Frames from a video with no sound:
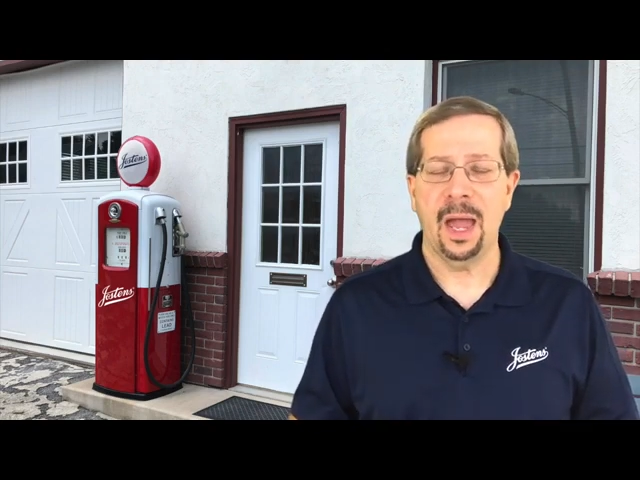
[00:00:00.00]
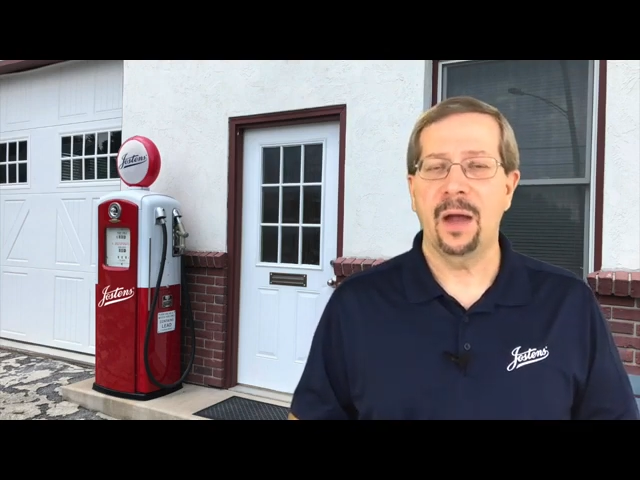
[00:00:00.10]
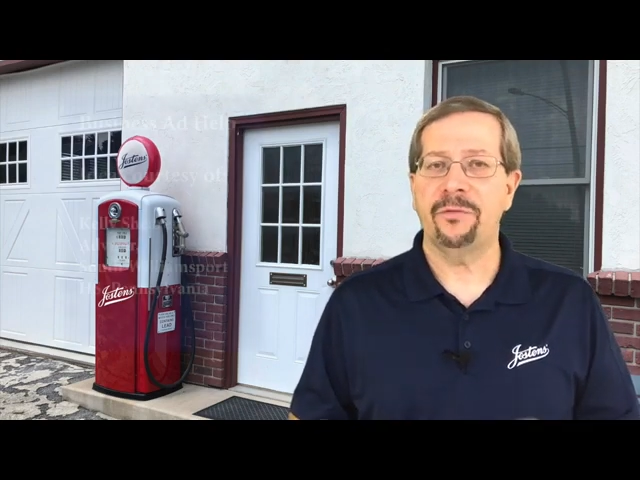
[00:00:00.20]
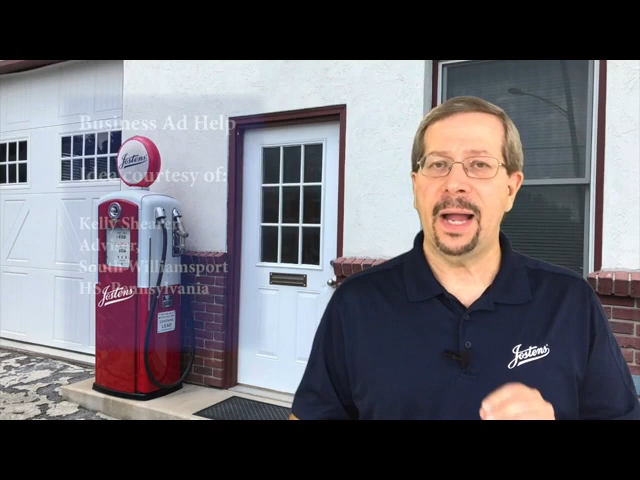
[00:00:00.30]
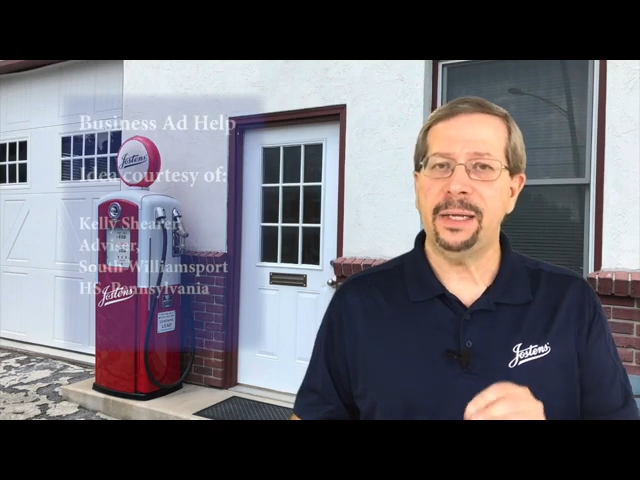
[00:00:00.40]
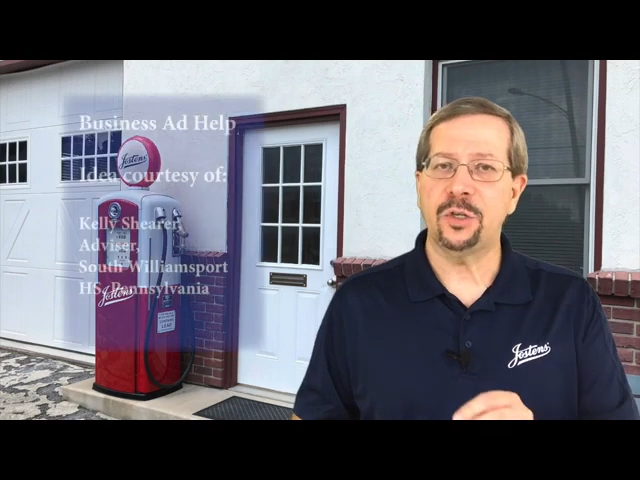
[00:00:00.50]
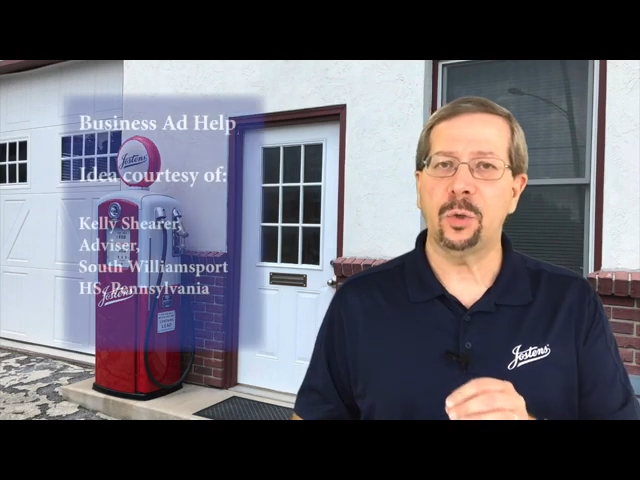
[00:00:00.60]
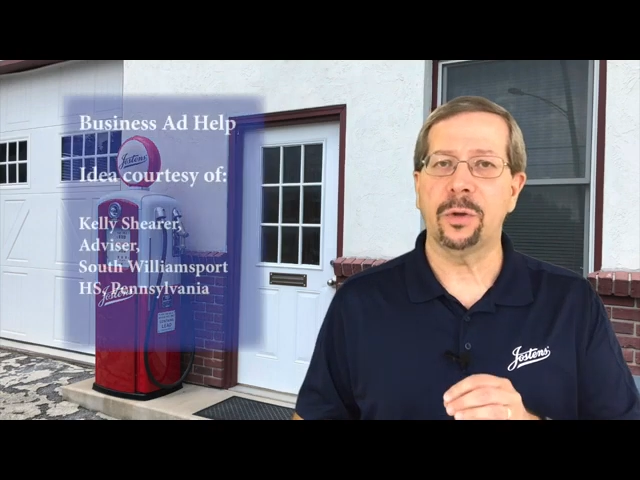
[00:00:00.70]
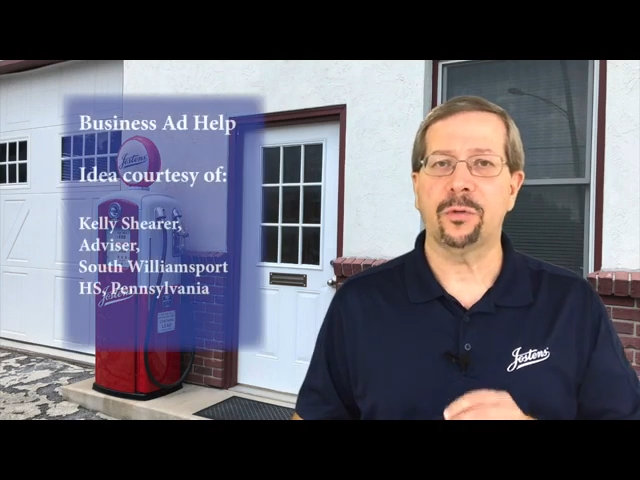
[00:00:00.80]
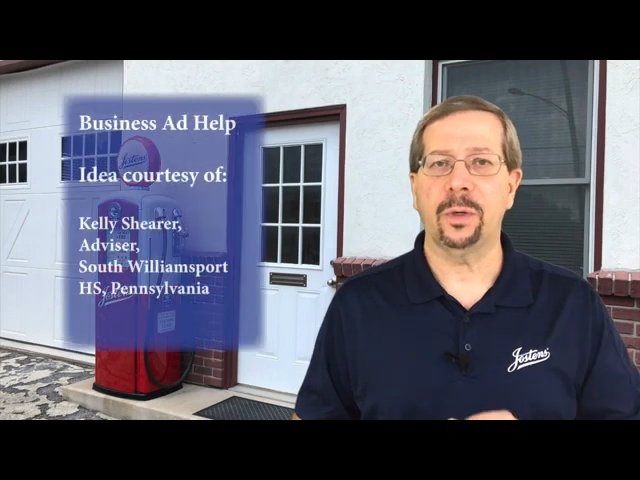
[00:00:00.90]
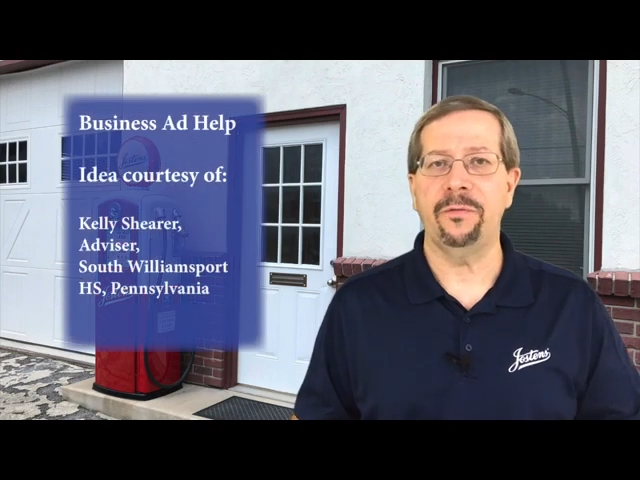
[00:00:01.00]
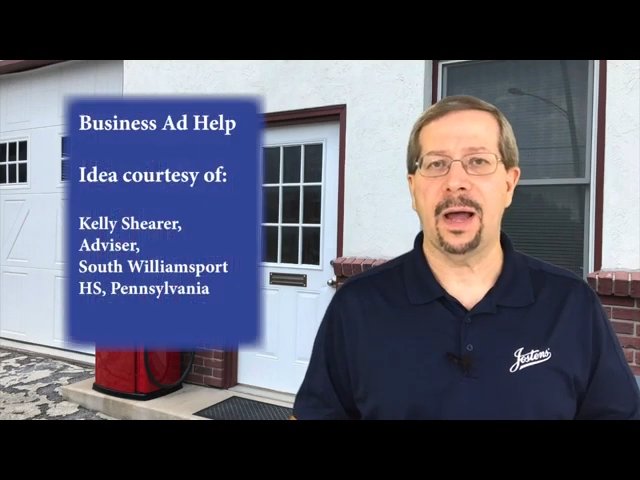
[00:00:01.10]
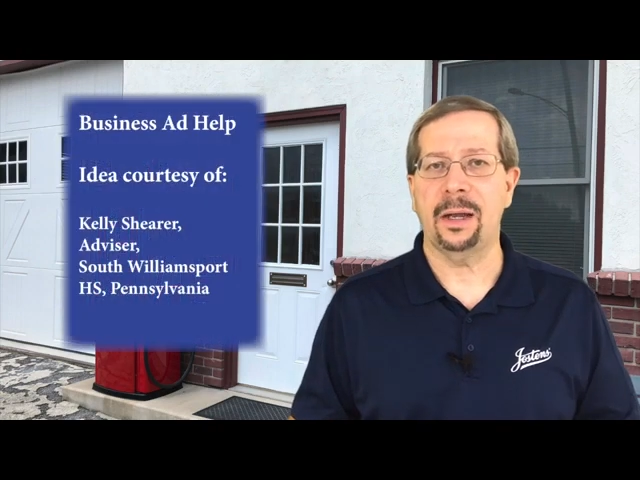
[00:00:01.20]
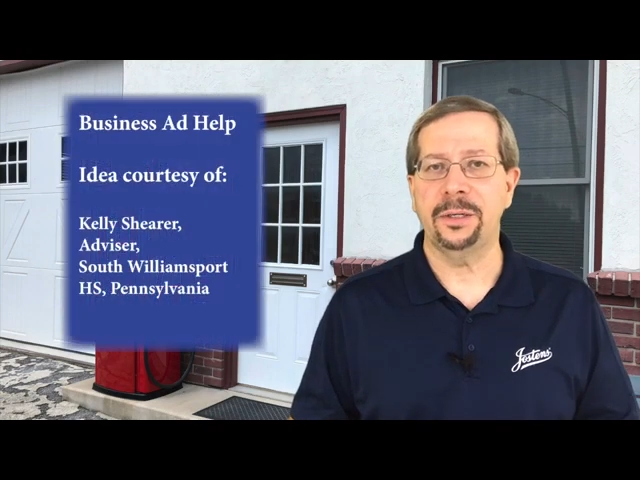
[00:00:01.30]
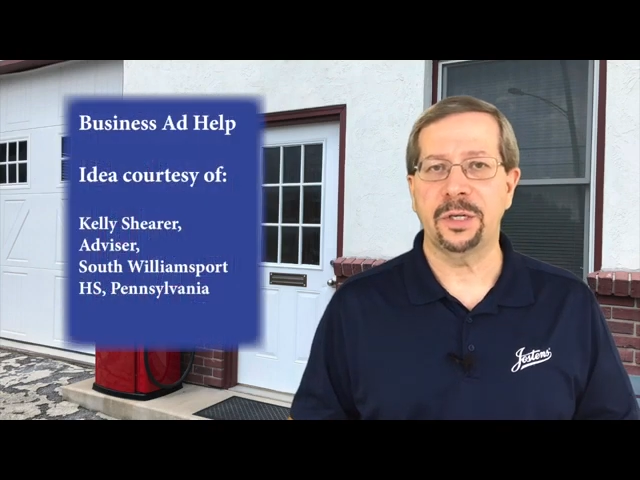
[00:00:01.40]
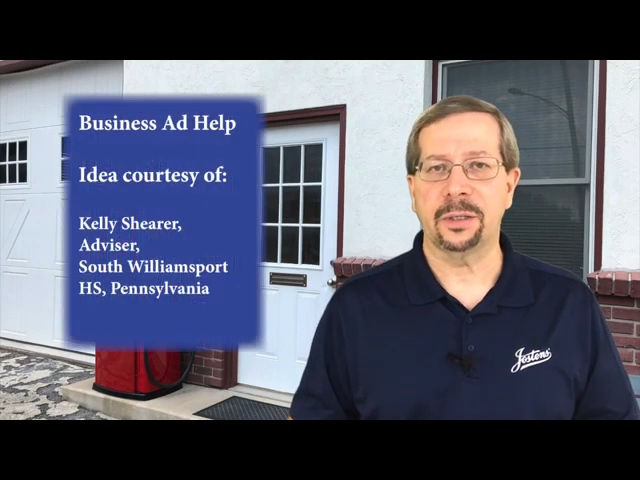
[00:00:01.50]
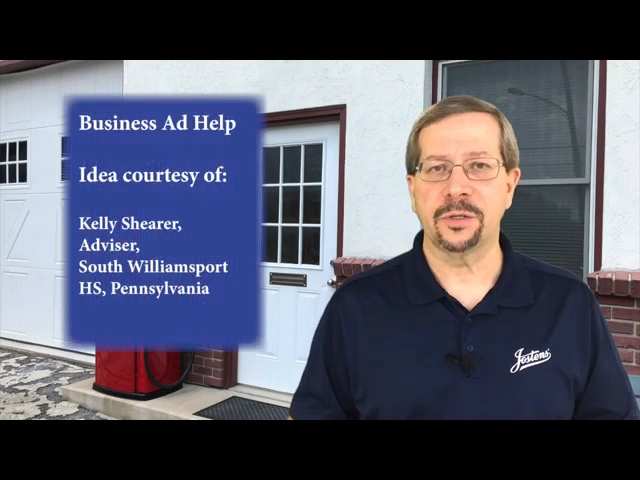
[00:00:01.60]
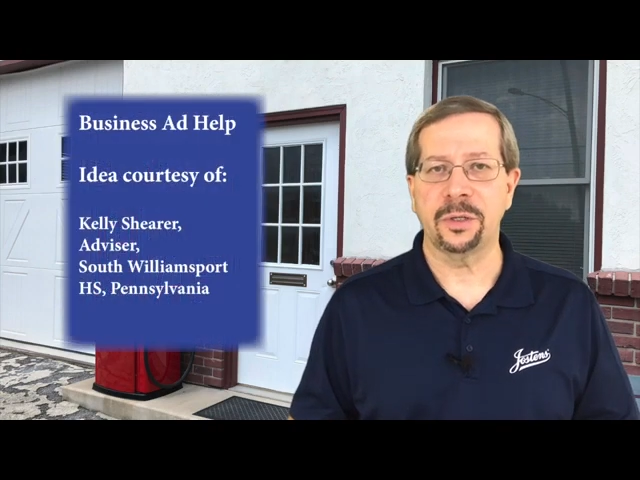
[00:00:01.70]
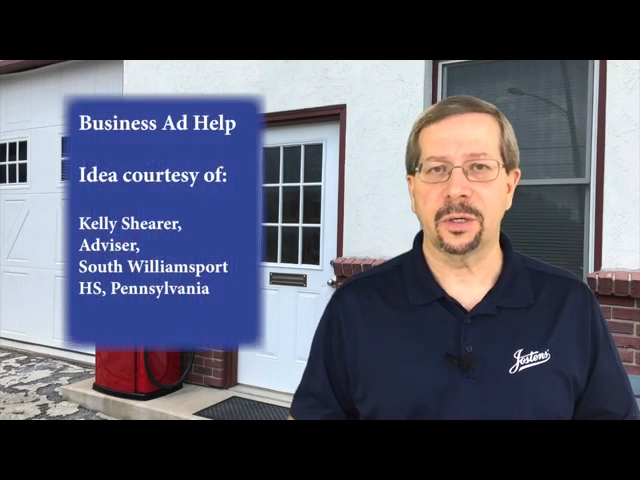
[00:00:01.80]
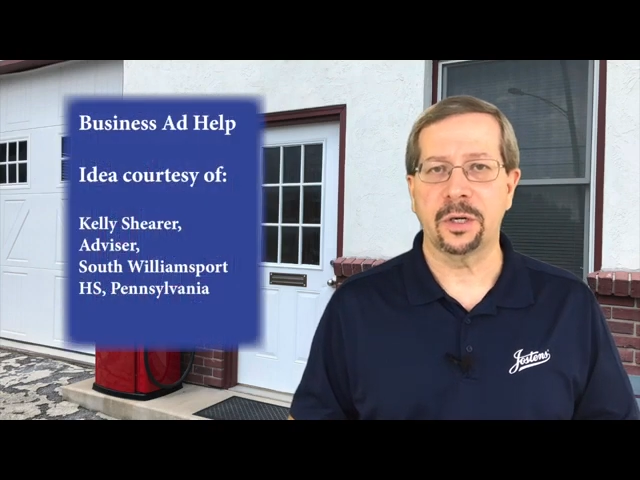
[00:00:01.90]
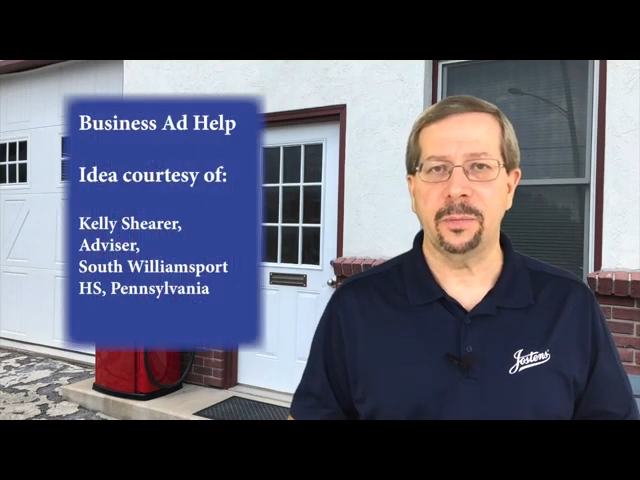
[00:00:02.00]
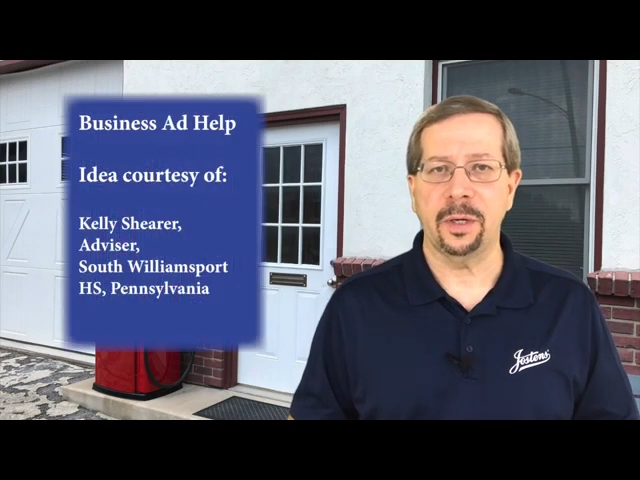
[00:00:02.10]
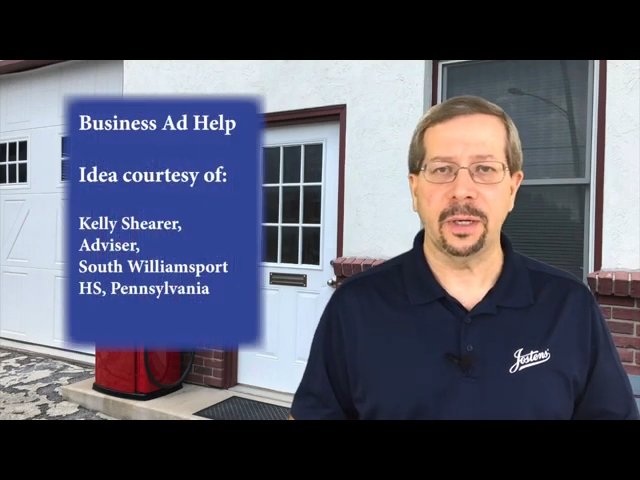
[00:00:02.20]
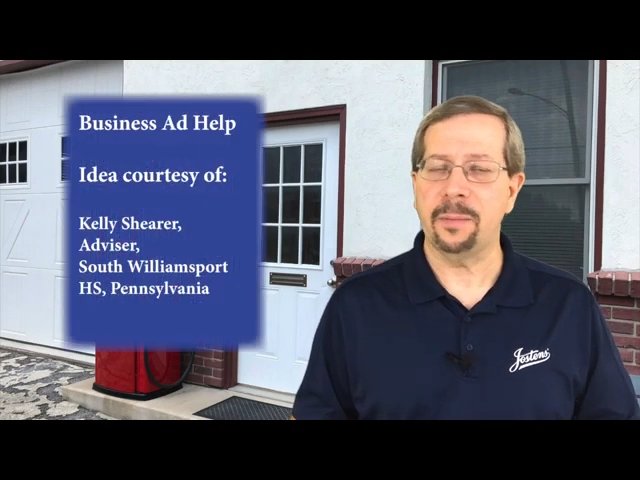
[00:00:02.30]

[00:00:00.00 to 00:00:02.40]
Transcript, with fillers: Find two or three volunteers in your community,